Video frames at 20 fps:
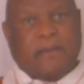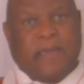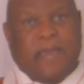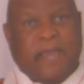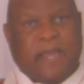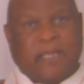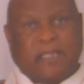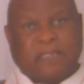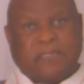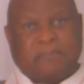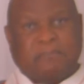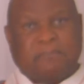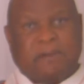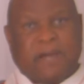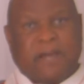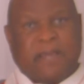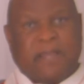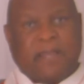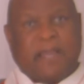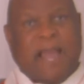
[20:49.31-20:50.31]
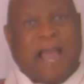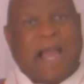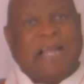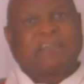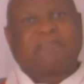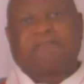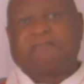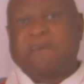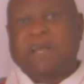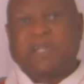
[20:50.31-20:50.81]
And my
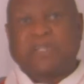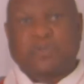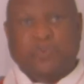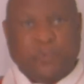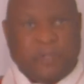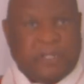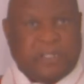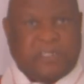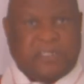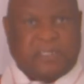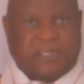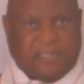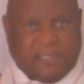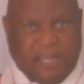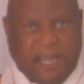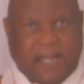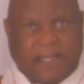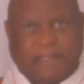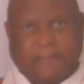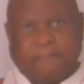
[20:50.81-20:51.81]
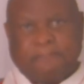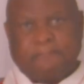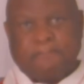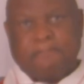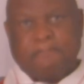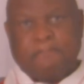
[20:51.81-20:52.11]
heartfelt wish is that